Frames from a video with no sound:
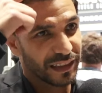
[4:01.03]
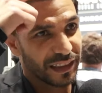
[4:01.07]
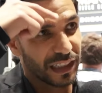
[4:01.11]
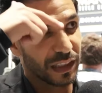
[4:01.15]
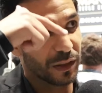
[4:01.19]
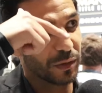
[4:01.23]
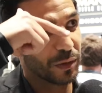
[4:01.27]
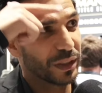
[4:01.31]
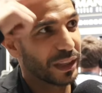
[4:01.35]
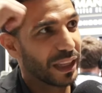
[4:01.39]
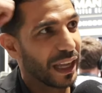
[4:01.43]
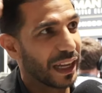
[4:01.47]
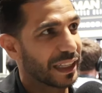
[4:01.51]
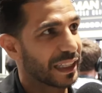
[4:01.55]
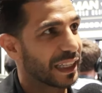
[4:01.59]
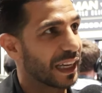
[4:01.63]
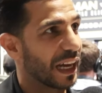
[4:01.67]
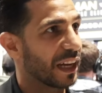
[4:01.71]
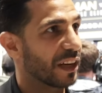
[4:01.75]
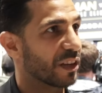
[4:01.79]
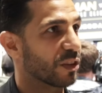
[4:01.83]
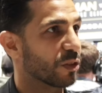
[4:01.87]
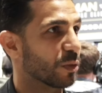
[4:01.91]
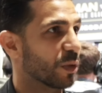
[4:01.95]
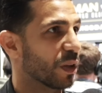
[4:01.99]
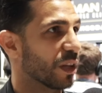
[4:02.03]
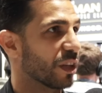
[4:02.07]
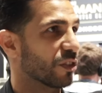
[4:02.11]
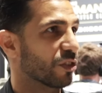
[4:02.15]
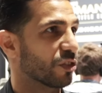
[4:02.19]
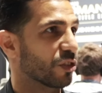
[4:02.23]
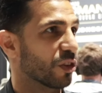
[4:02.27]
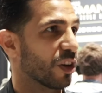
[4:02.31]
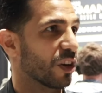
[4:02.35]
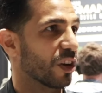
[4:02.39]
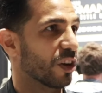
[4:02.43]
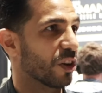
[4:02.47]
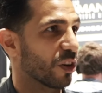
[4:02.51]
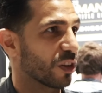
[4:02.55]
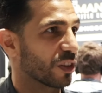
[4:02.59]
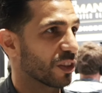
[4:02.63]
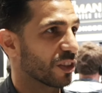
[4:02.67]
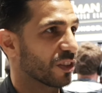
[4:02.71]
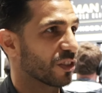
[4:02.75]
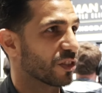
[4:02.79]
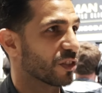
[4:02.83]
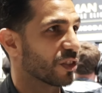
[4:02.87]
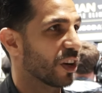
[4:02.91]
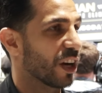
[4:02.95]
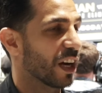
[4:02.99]
dealing with that cut as well as trying to knock
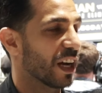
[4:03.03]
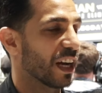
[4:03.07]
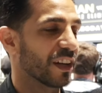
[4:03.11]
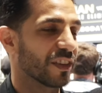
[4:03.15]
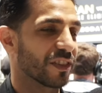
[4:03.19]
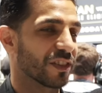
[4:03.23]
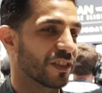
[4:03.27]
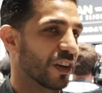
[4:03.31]
this guy out.